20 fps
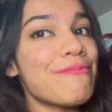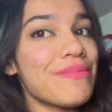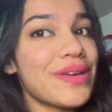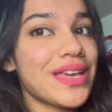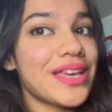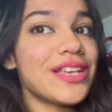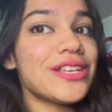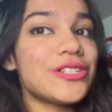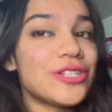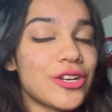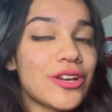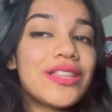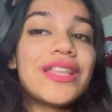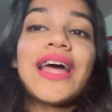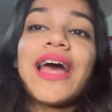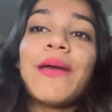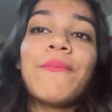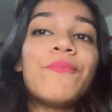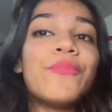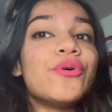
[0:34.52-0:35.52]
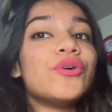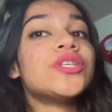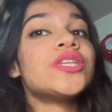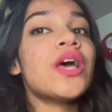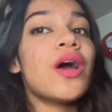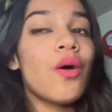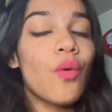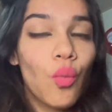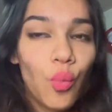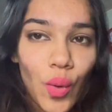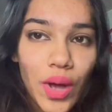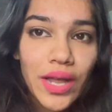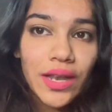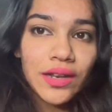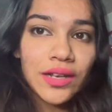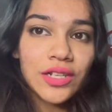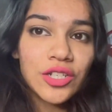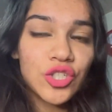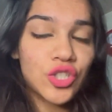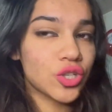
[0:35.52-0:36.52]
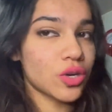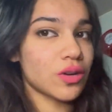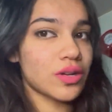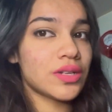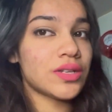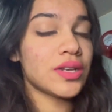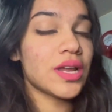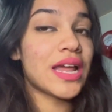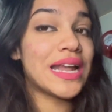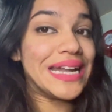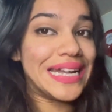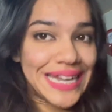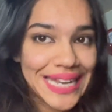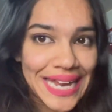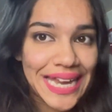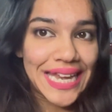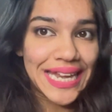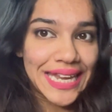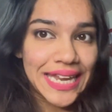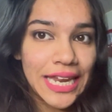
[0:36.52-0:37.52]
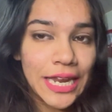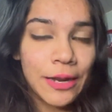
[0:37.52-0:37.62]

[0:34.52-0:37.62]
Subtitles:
making sure that I post one short daily.